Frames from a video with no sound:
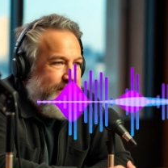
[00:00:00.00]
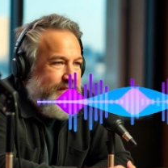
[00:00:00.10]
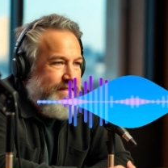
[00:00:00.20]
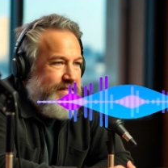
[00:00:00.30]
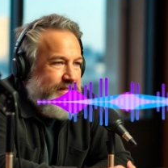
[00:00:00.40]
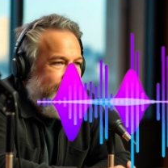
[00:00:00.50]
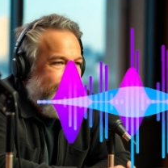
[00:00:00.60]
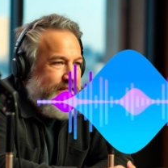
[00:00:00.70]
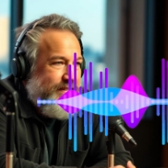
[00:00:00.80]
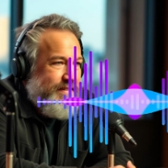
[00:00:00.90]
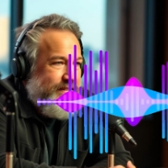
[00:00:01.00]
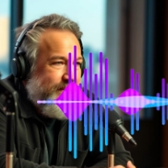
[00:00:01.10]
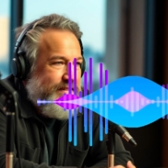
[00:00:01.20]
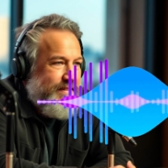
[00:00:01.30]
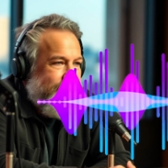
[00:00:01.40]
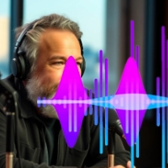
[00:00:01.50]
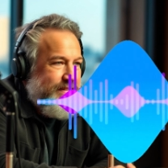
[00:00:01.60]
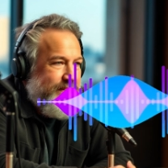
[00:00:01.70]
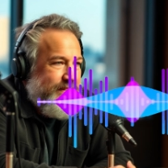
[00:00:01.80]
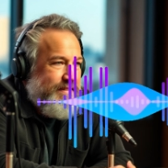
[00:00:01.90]
Okay, that's interesting. I'm not familiar with
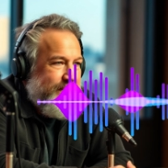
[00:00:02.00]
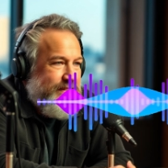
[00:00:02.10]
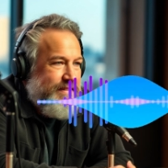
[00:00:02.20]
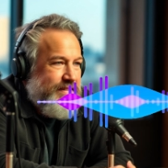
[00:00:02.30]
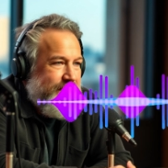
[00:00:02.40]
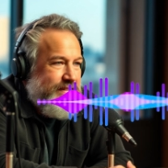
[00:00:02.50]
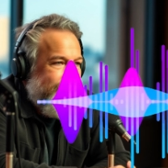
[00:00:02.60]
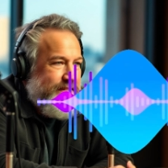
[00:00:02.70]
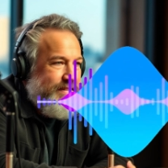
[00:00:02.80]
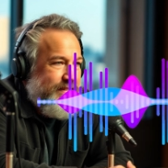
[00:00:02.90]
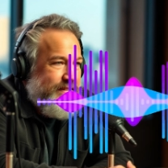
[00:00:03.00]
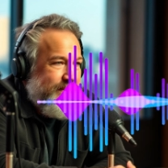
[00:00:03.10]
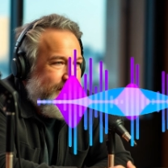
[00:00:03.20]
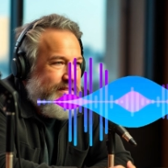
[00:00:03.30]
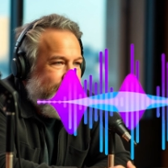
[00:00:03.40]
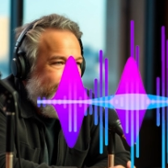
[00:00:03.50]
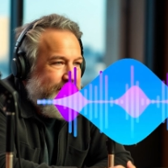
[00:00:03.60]
that. Can you unpack that a little bit?